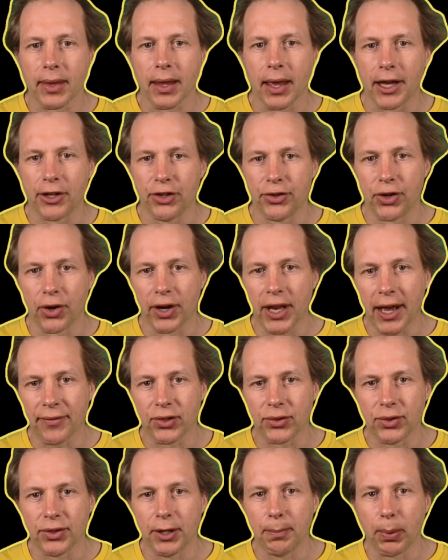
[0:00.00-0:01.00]
And you don't have
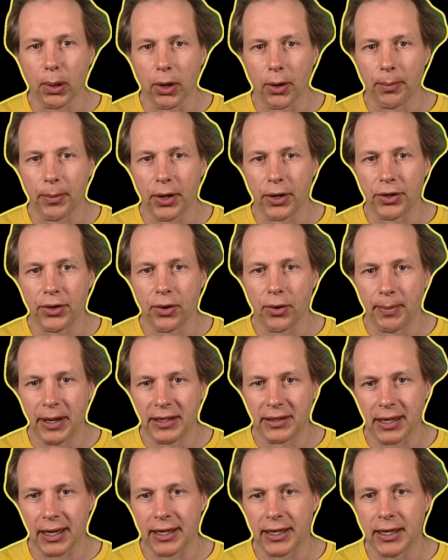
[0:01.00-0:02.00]
to do deployment. You're
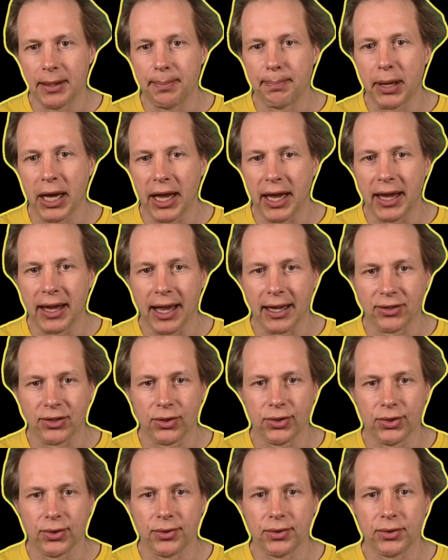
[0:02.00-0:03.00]
basically paying as
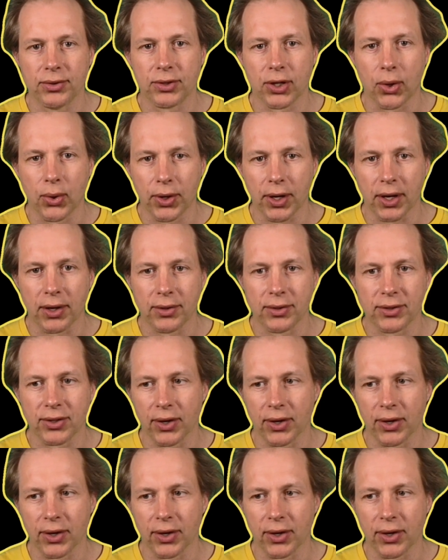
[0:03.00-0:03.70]
you use tokens.